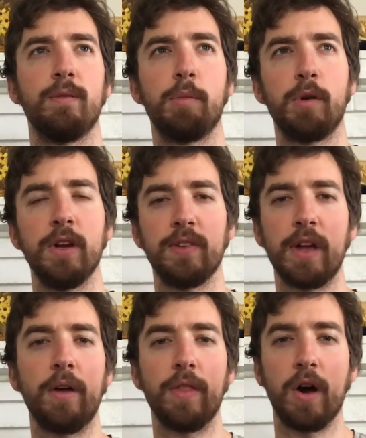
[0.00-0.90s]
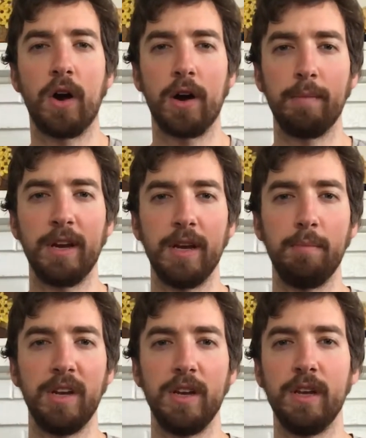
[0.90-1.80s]
Brings out the harmony
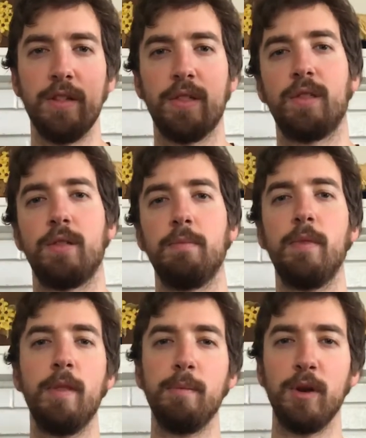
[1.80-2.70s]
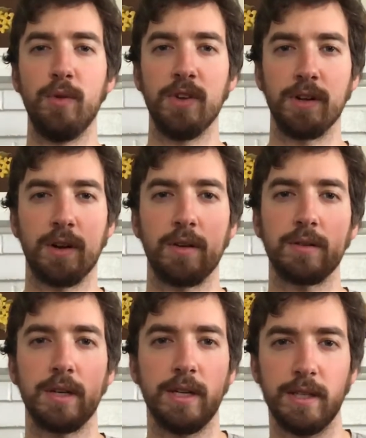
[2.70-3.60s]
beneath the music,
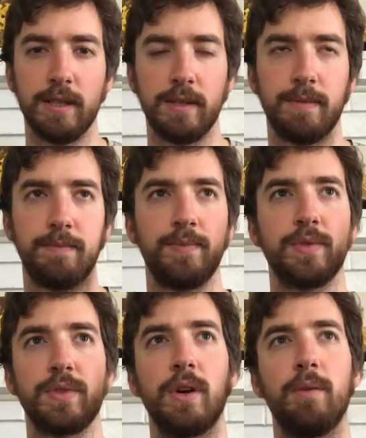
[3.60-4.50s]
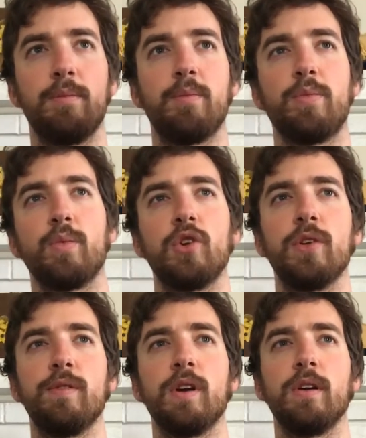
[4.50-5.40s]
right? Which is a
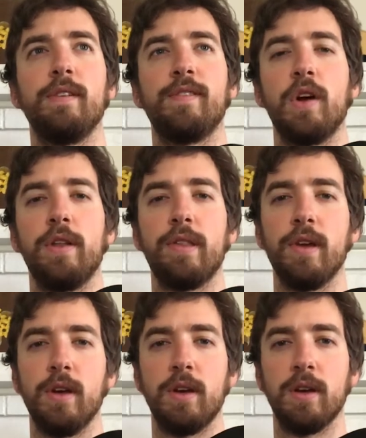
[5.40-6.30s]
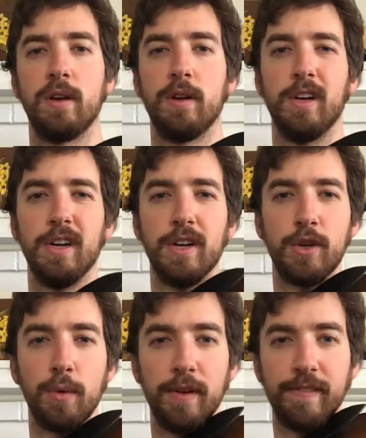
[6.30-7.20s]
very fun thing to
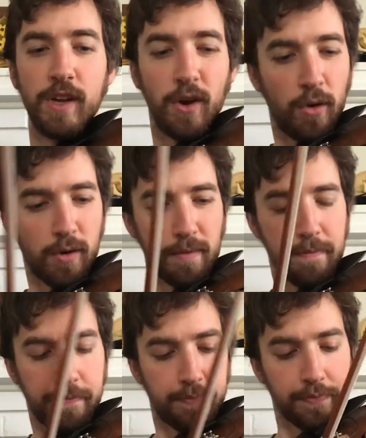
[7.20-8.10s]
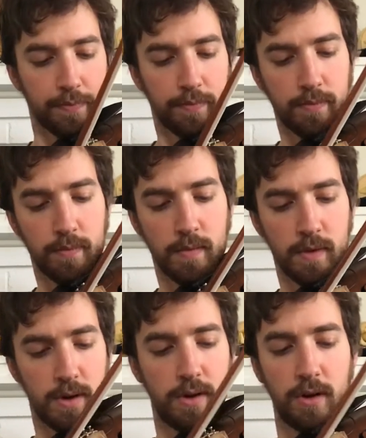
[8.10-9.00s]
reveal.
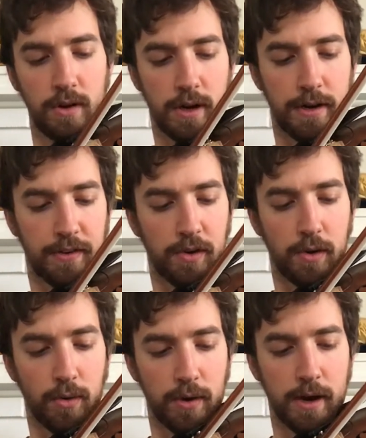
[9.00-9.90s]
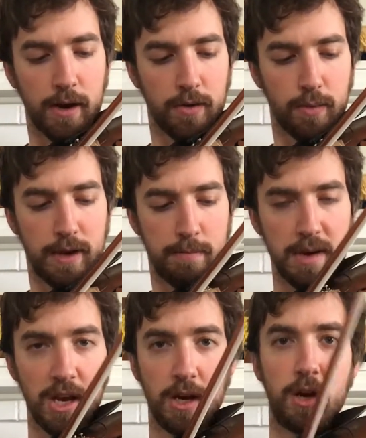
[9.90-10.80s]
Alright, so how do we
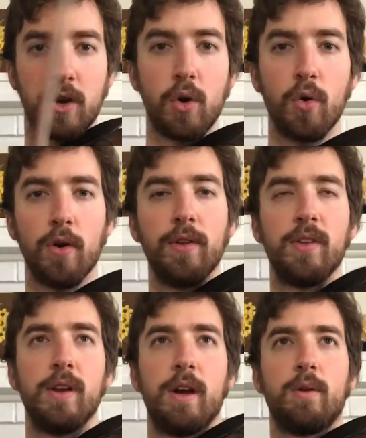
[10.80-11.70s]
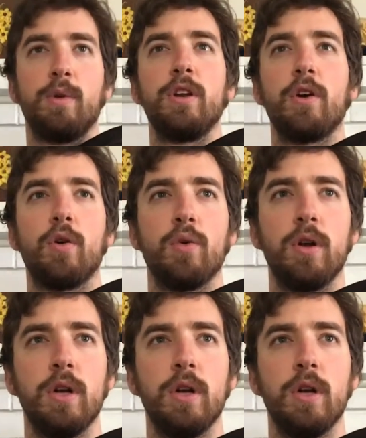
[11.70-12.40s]
make chords, and how do we know,